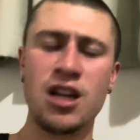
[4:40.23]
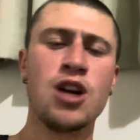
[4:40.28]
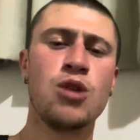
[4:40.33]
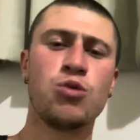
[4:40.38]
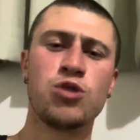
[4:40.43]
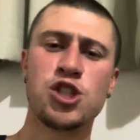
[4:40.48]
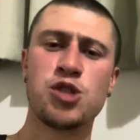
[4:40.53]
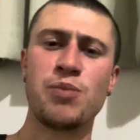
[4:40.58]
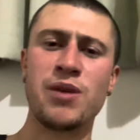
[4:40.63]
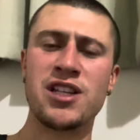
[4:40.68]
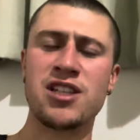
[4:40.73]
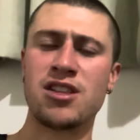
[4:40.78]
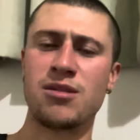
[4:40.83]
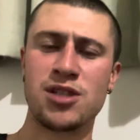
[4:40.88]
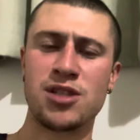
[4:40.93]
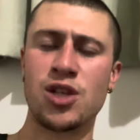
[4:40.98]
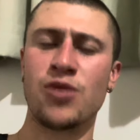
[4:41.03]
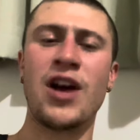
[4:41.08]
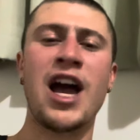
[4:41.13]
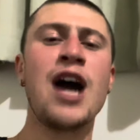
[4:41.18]
would speak to
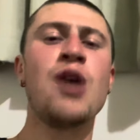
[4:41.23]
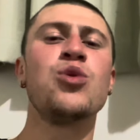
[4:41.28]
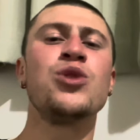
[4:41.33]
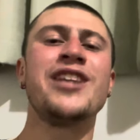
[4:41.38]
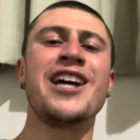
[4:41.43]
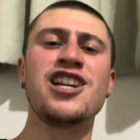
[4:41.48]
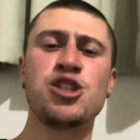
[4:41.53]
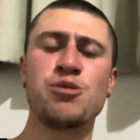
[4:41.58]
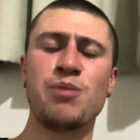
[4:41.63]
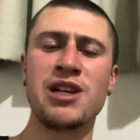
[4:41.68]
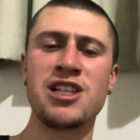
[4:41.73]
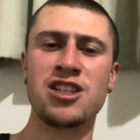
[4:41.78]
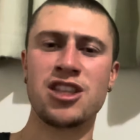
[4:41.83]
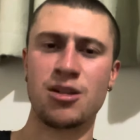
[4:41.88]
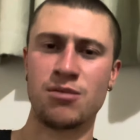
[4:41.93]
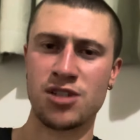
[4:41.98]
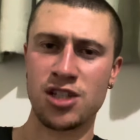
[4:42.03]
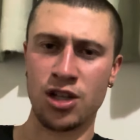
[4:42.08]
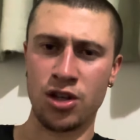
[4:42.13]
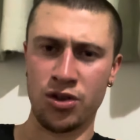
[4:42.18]
themselves. How would they speak to
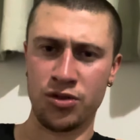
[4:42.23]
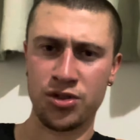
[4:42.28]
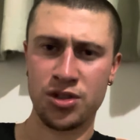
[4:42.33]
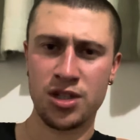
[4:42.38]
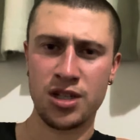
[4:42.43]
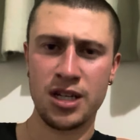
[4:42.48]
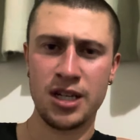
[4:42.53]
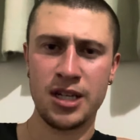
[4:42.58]
themselves,